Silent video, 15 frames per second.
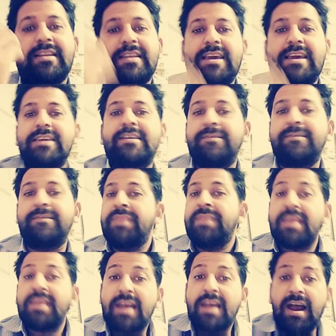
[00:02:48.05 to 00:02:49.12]
Like
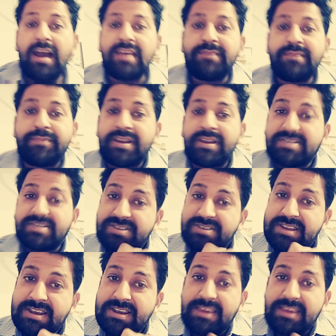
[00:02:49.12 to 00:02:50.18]
I brush
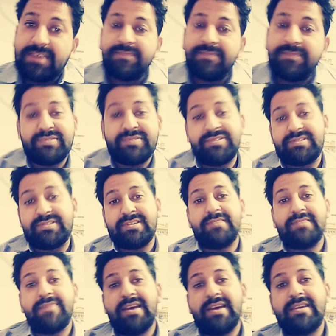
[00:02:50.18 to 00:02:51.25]
daily, this is
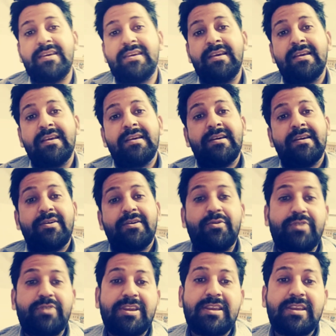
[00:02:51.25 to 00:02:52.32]
my
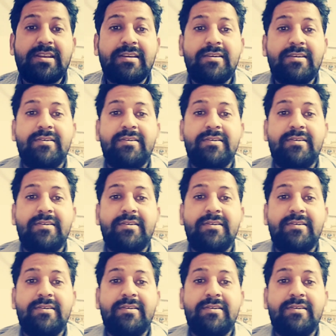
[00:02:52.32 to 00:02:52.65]
routine.